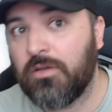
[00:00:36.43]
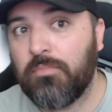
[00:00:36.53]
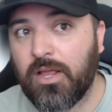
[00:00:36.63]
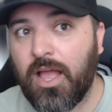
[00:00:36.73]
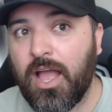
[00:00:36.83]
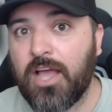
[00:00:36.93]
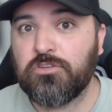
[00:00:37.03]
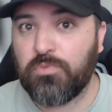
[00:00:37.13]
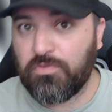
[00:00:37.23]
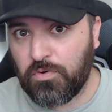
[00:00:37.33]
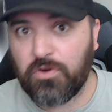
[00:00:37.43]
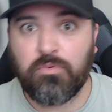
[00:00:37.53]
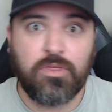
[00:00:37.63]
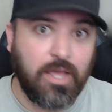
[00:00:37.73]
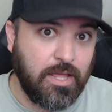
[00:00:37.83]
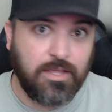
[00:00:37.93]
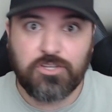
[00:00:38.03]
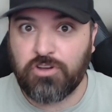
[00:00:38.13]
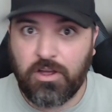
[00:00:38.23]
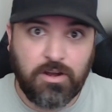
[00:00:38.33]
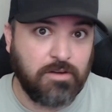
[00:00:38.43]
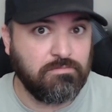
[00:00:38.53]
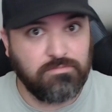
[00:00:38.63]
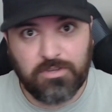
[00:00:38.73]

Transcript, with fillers: mega hash before with the LHR,